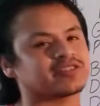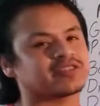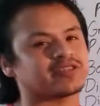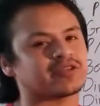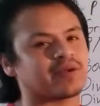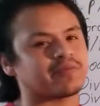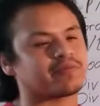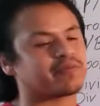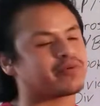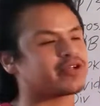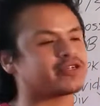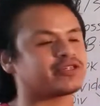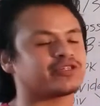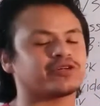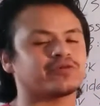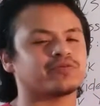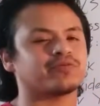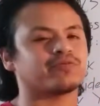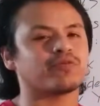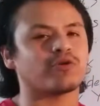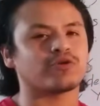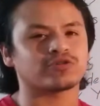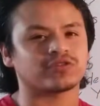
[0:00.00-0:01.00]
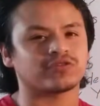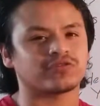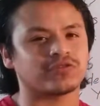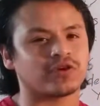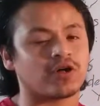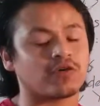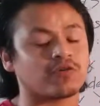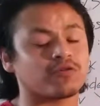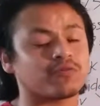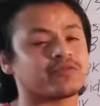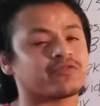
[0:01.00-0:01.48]
and I'm pretty sure most of
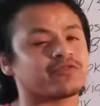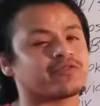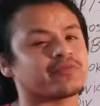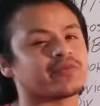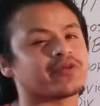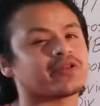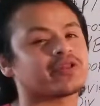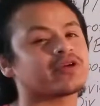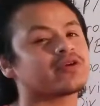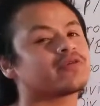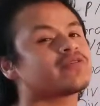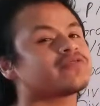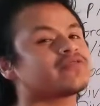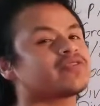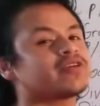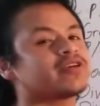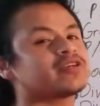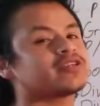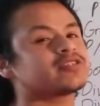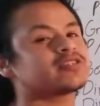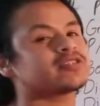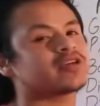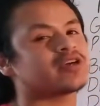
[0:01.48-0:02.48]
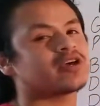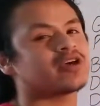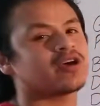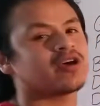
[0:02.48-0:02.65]
y'all will be familiar with this.